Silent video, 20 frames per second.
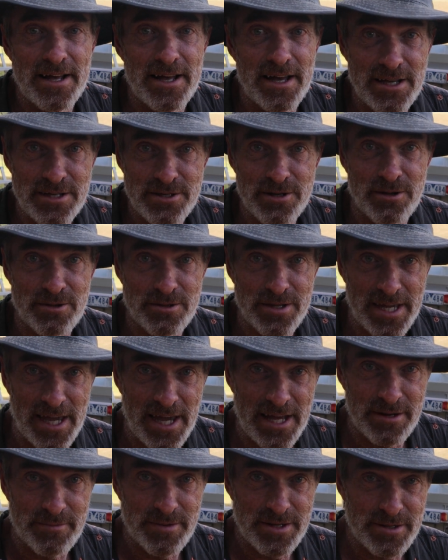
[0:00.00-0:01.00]
he sold the
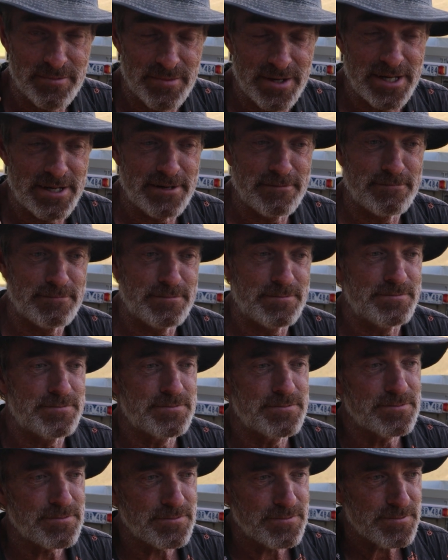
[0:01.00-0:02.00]
canopy to me.
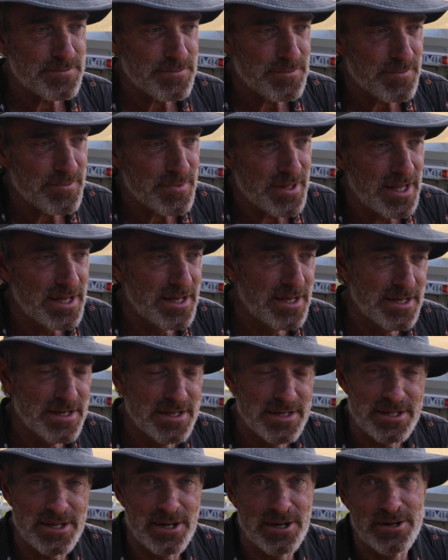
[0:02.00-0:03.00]

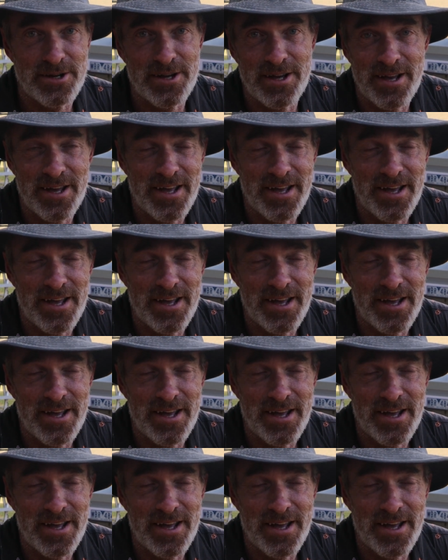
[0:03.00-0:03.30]
So